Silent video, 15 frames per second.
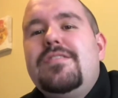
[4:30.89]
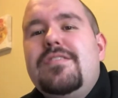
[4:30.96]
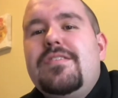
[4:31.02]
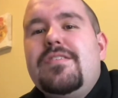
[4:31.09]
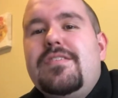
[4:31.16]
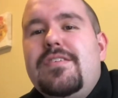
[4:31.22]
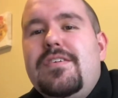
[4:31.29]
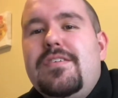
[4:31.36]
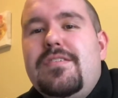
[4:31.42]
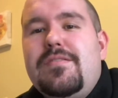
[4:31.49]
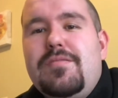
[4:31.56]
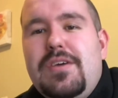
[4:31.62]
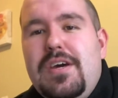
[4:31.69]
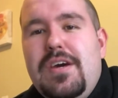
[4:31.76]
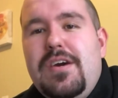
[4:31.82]
And then
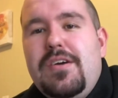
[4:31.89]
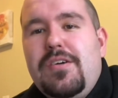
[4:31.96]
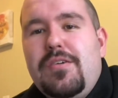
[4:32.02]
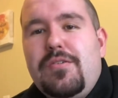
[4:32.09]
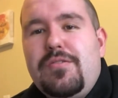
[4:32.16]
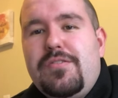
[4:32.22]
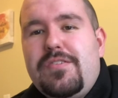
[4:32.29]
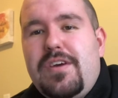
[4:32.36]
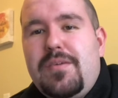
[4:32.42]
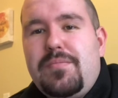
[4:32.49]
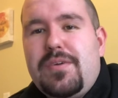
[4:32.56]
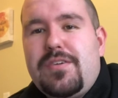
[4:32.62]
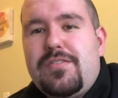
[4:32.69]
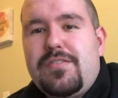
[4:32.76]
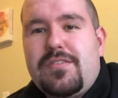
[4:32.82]
you lose your sight
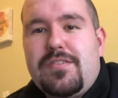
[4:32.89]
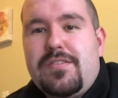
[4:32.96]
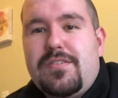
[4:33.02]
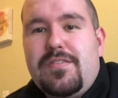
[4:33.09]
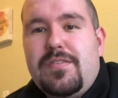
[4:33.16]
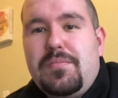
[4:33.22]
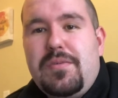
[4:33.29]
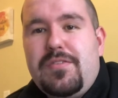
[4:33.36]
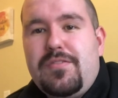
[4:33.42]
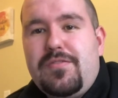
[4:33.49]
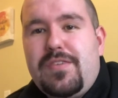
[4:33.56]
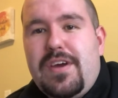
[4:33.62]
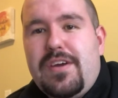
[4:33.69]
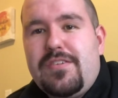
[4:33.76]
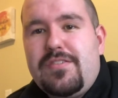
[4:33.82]
picture because of the muzzle
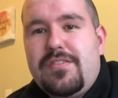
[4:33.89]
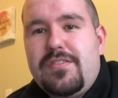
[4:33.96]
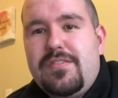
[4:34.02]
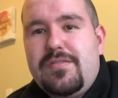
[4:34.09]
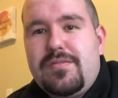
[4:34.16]
flash.